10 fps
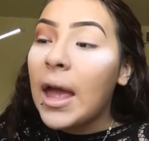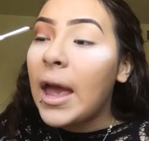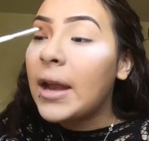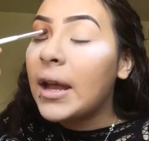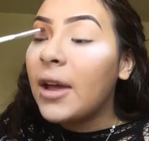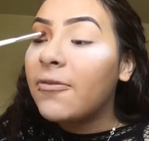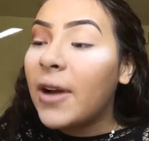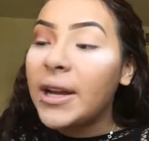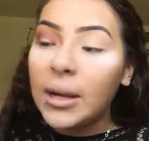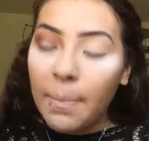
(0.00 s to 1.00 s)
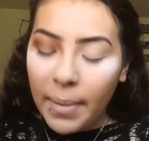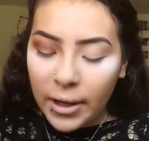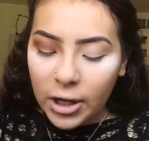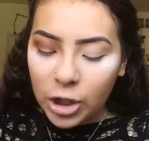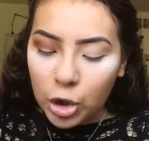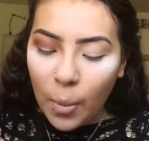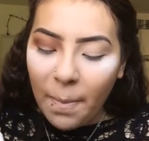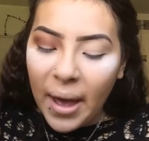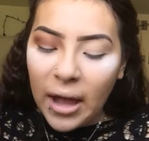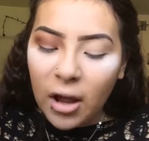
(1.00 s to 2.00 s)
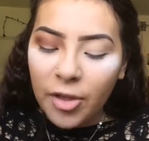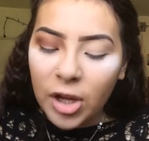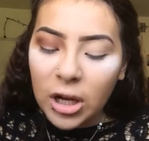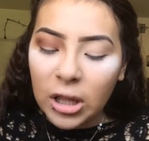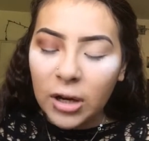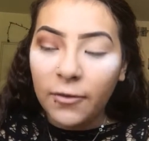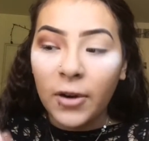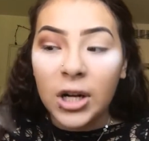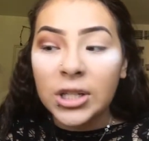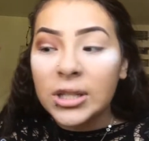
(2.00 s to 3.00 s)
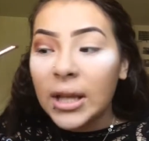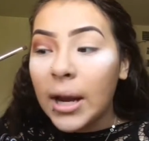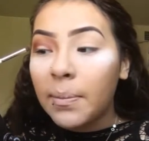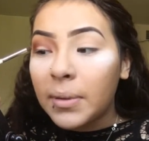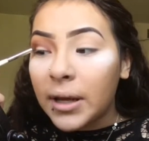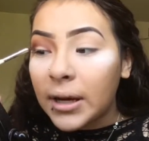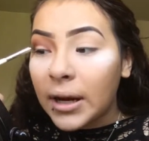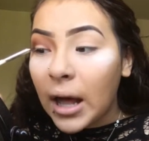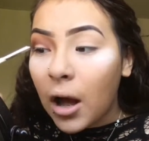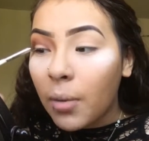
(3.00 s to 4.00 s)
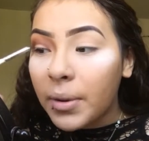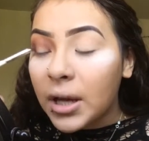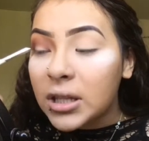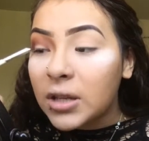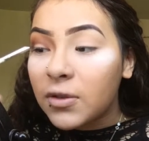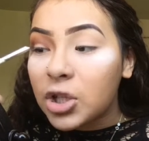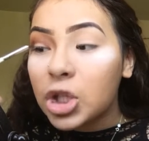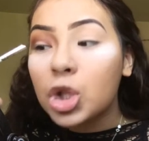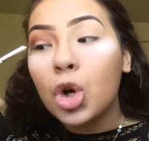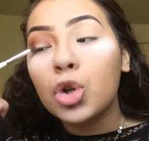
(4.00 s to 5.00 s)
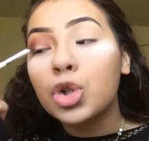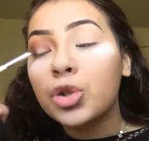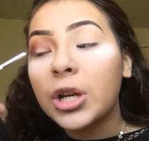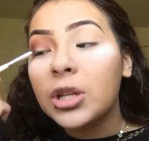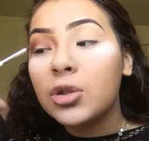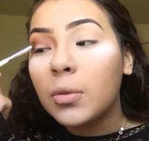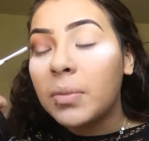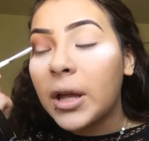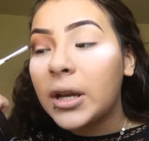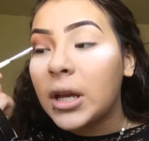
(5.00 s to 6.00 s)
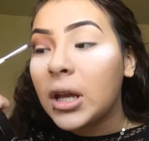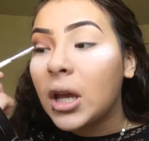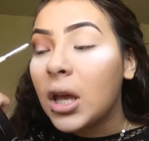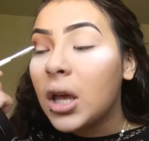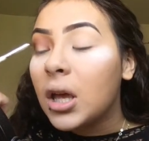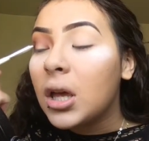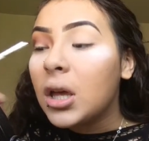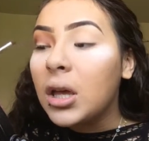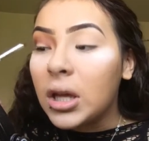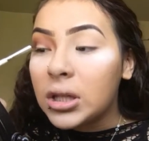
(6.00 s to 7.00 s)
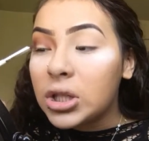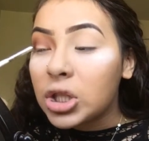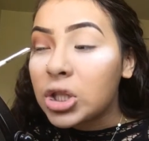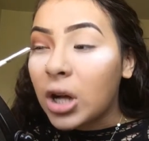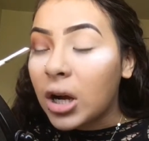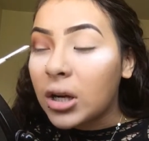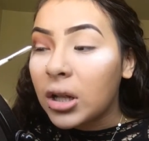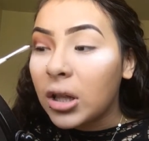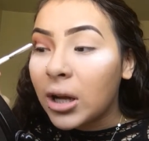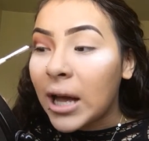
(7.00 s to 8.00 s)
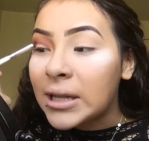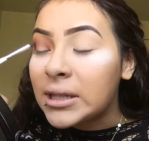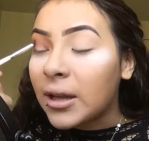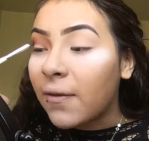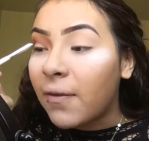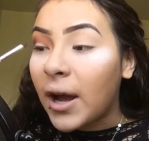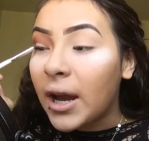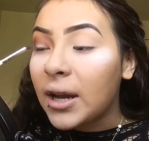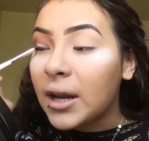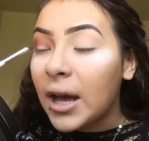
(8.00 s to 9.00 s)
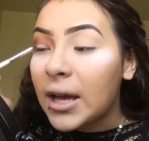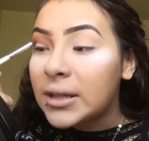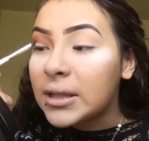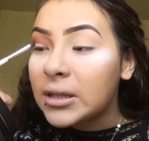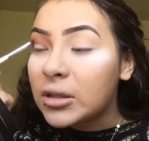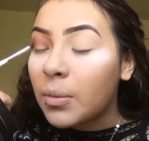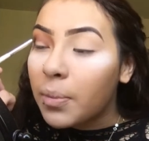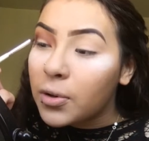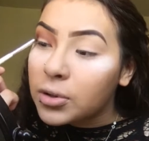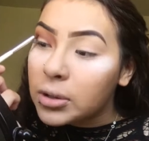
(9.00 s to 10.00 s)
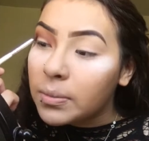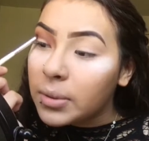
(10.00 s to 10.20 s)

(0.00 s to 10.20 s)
And I find it better to pack on the color first, then blend it out, because if you just go straight into blending, it's just not gonna look as defined as it's supposed to